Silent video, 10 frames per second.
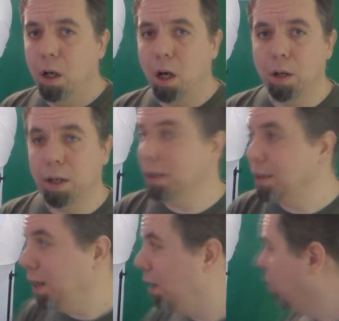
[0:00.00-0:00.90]
Now
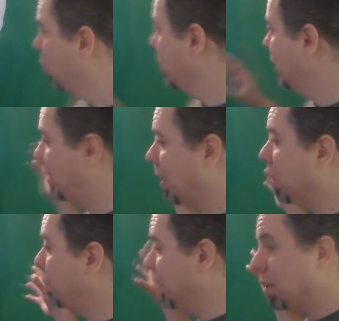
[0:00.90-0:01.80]
it's not normally set
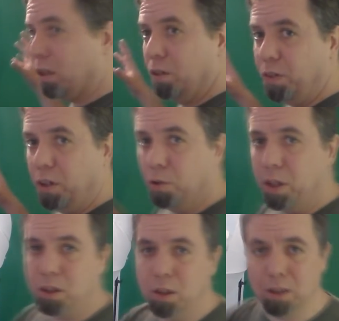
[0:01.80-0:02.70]
up in this configuration